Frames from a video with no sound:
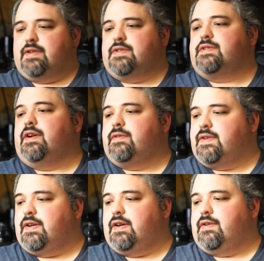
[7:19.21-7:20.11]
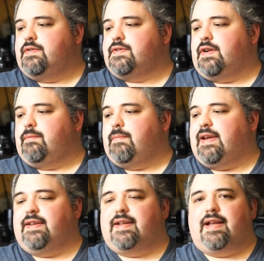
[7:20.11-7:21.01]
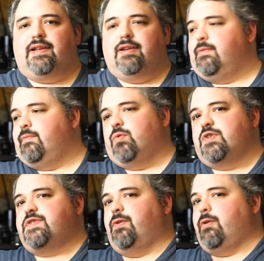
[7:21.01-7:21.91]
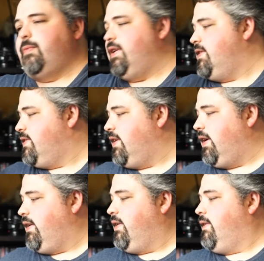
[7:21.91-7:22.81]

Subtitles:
Start making that a little bit more stormy inside,